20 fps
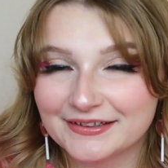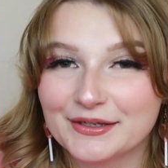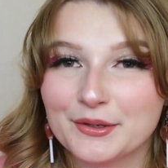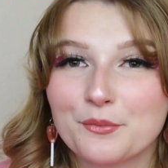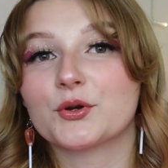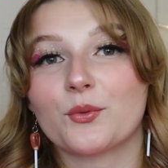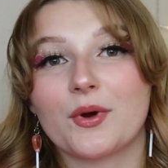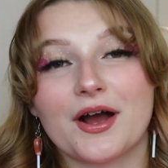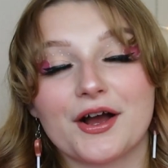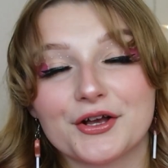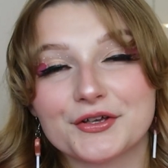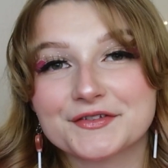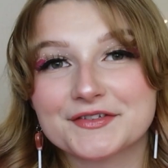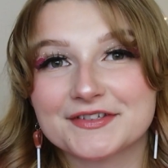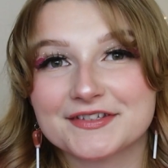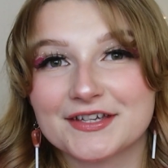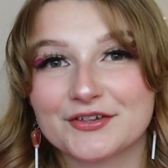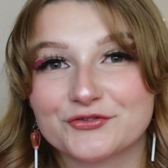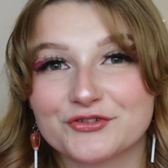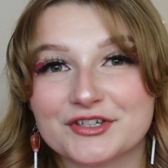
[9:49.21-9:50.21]
It's been a while
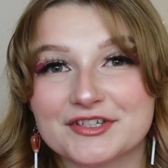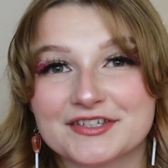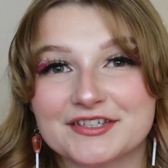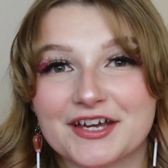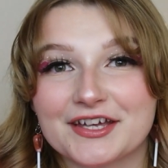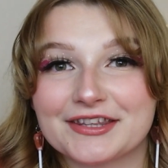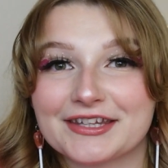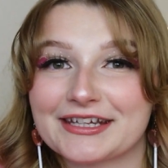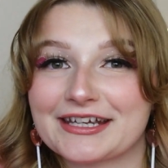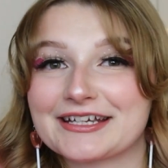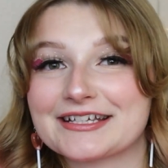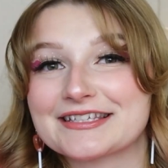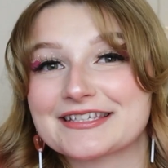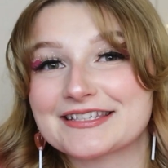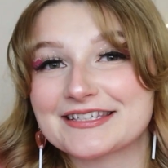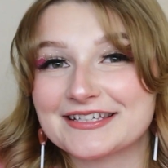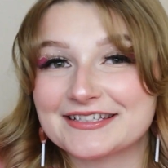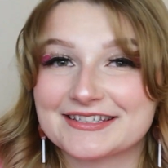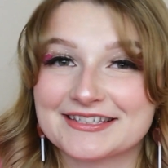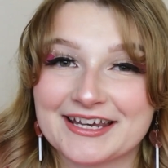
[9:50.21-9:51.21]
since I've just done like a
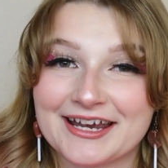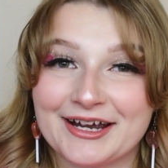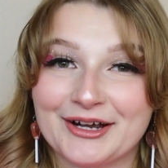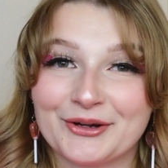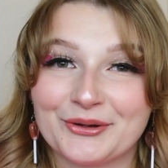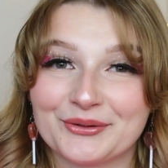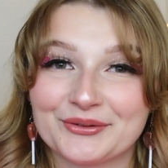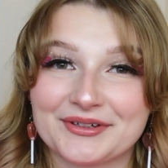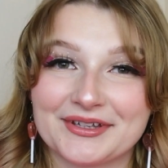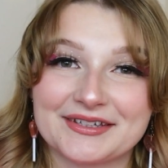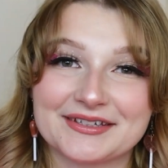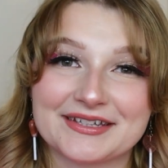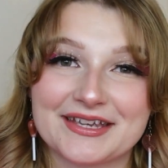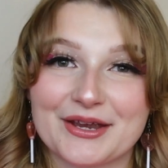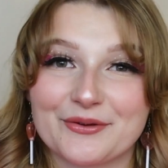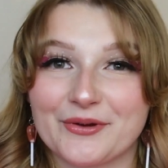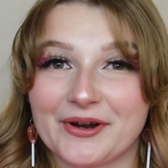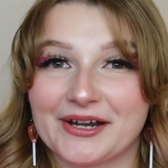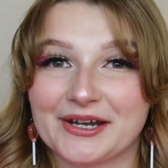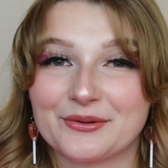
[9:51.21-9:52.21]
sit down and
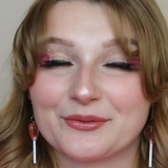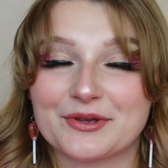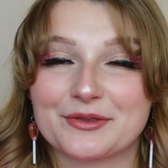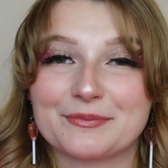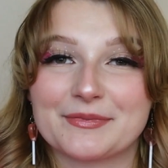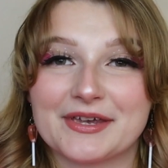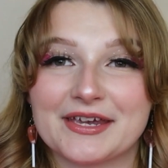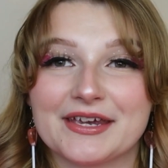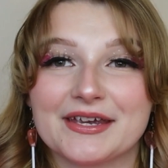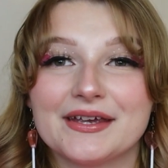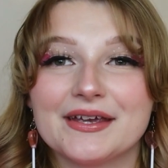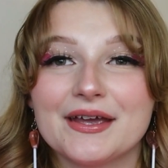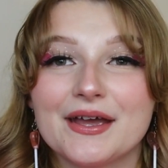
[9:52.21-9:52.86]
get ready with me.